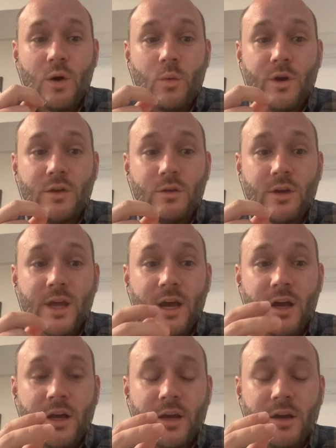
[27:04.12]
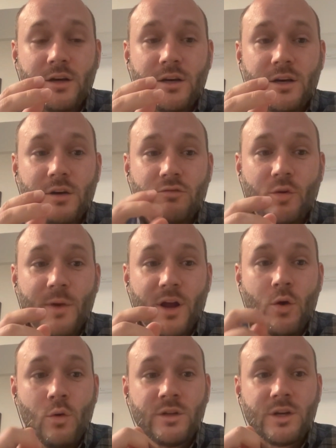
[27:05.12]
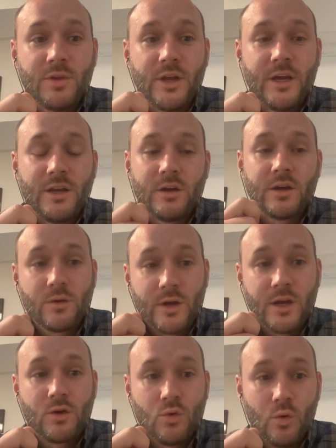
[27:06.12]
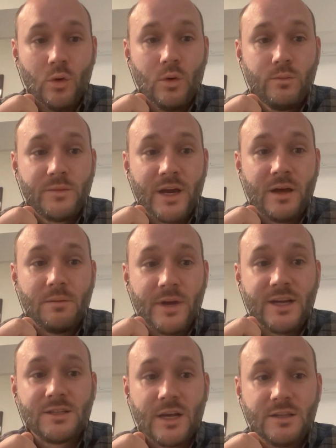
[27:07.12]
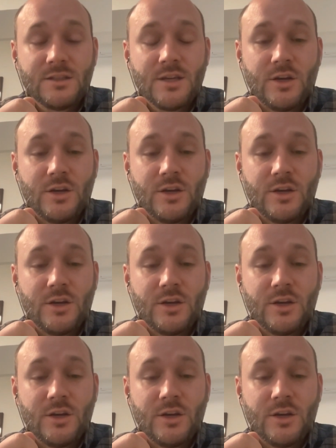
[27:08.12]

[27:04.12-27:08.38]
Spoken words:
when you look at like a robot holding a plate, you're like, okay, cool, that makes sense.